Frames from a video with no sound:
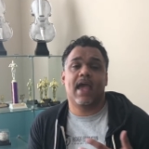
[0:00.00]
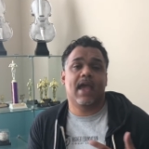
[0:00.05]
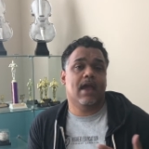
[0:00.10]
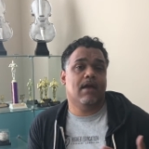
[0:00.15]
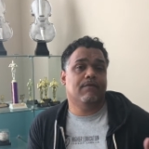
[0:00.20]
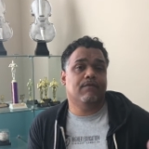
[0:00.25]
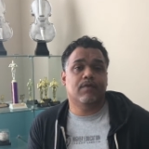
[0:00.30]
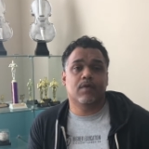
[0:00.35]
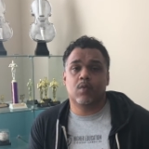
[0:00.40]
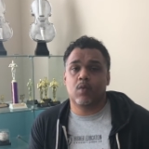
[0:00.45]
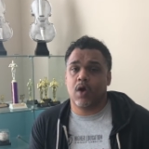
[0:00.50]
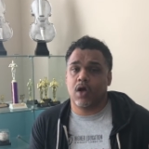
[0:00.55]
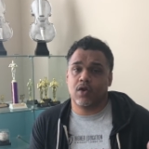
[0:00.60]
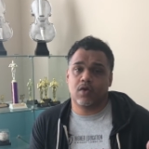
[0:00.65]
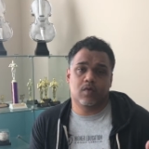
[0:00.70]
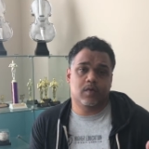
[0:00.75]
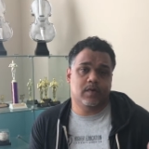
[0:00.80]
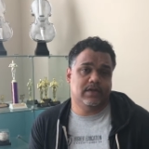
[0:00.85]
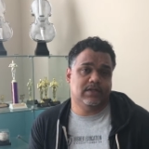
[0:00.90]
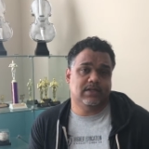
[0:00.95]
everyone
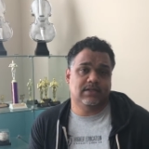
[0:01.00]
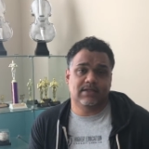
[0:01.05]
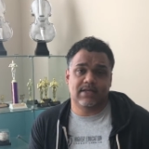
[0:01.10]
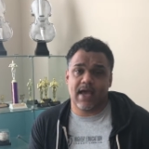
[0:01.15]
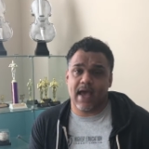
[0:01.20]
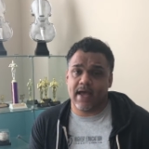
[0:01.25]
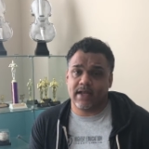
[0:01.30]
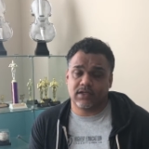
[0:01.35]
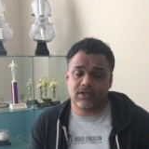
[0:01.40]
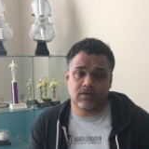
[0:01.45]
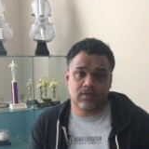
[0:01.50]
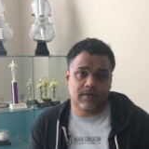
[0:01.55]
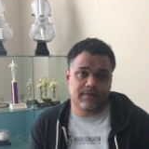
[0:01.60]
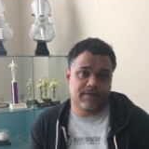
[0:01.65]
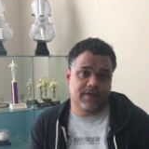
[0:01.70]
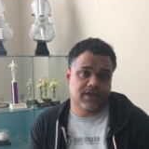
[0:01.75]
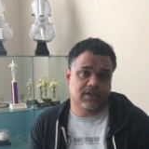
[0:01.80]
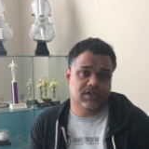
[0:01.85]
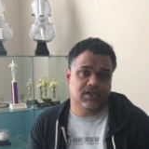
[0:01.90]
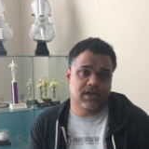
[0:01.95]
who is attached to a
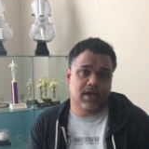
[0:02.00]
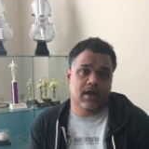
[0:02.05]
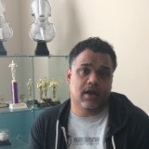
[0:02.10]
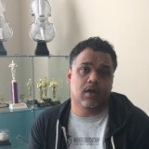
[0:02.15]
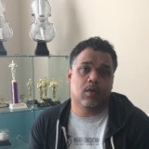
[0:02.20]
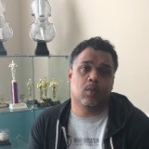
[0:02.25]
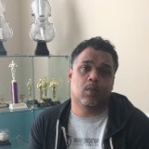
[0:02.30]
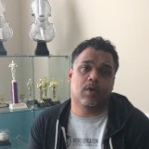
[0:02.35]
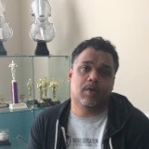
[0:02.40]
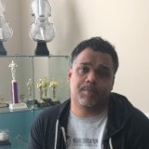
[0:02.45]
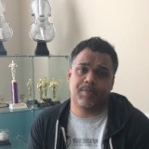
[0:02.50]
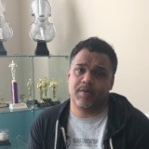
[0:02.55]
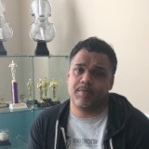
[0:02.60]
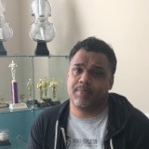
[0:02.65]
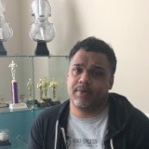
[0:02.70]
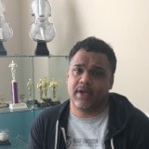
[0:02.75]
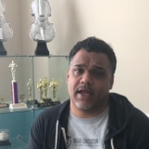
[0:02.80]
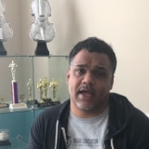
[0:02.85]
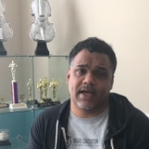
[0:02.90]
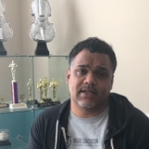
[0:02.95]
visionary will be
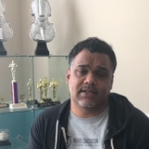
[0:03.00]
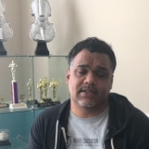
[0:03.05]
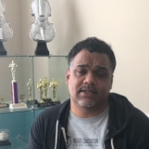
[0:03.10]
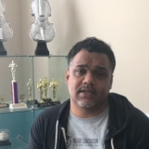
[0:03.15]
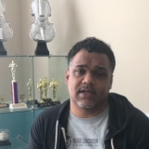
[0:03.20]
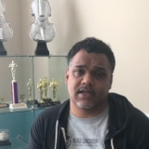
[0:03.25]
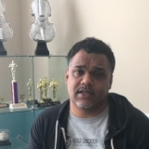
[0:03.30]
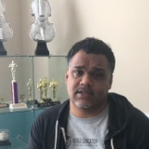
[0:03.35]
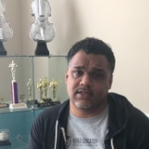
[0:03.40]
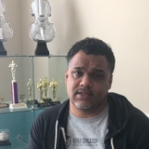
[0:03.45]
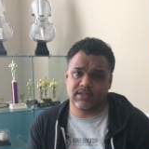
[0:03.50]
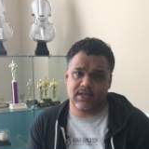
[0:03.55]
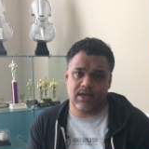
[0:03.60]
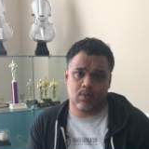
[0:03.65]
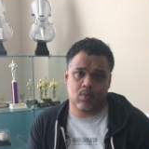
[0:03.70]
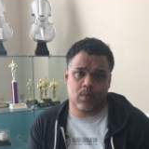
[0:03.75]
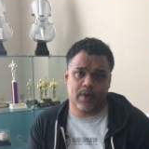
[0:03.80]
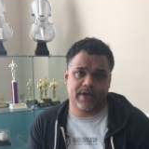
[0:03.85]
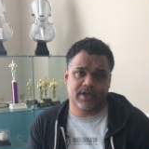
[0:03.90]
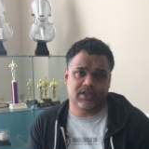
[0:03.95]
blessed in
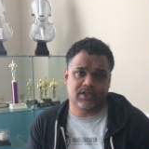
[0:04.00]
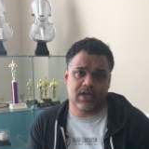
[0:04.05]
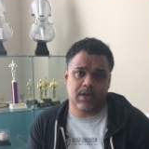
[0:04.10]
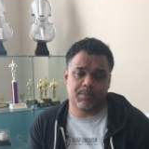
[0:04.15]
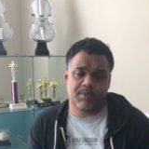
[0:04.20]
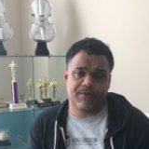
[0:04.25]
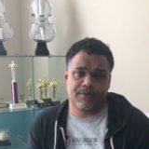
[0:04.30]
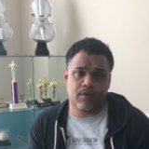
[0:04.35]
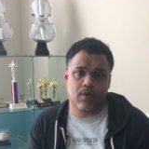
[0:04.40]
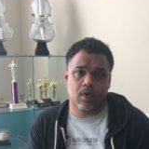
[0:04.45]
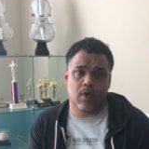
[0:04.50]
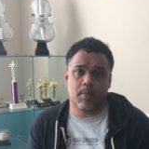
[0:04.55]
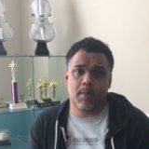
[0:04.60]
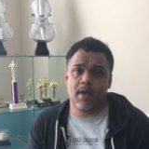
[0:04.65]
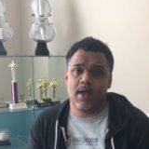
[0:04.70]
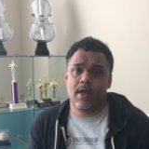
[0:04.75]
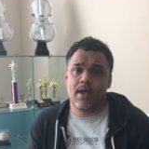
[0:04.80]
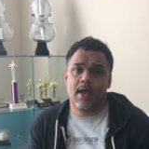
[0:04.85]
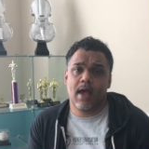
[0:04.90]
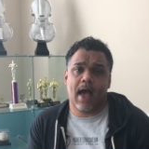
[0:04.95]
some way, shape, or form.
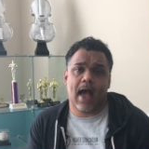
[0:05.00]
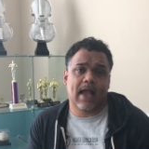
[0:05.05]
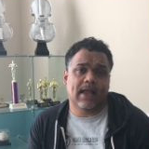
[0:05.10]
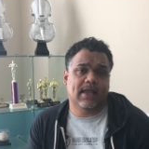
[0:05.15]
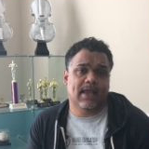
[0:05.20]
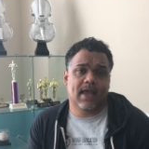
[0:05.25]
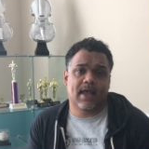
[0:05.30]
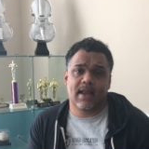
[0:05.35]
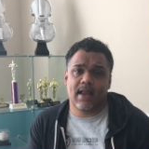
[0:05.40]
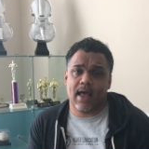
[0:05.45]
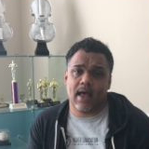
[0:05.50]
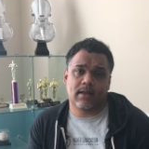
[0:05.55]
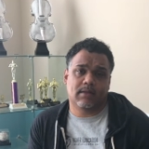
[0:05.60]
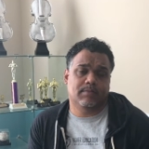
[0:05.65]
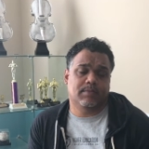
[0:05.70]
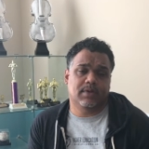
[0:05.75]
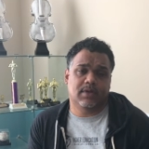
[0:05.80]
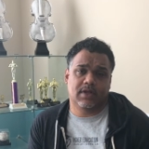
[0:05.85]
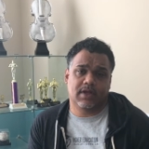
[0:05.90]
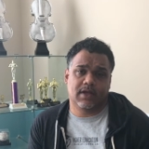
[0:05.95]
I
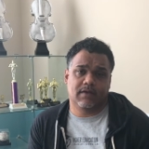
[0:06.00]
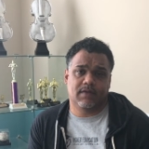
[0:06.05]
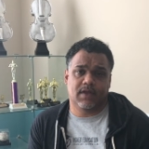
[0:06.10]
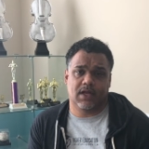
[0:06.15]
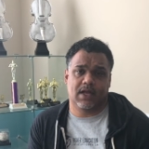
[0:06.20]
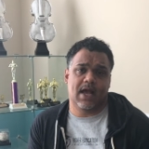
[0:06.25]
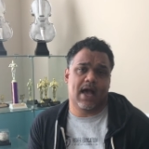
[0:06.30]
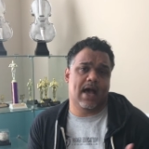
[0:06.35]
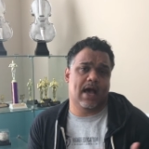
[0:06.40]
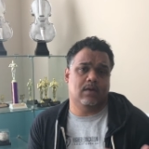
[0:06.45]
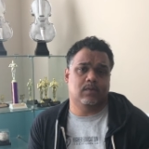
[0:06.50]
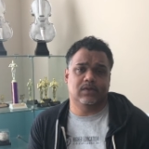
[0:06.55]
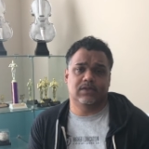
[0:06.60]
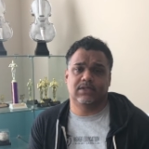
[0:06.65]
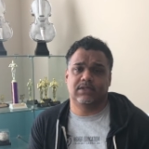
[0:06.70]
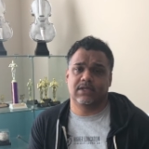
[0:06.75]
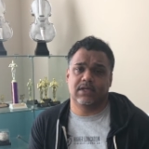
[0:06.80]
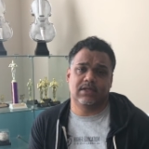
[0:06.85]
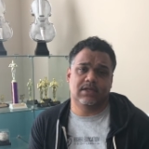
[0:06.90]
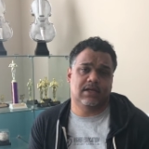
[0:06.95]
cannot believe that God would
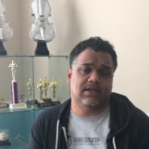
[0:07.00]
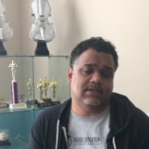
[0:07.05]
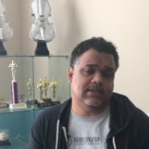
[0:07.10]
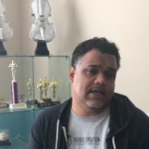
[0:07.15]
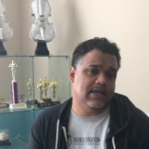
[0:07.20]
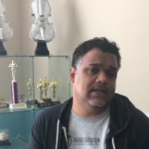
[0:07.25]
send us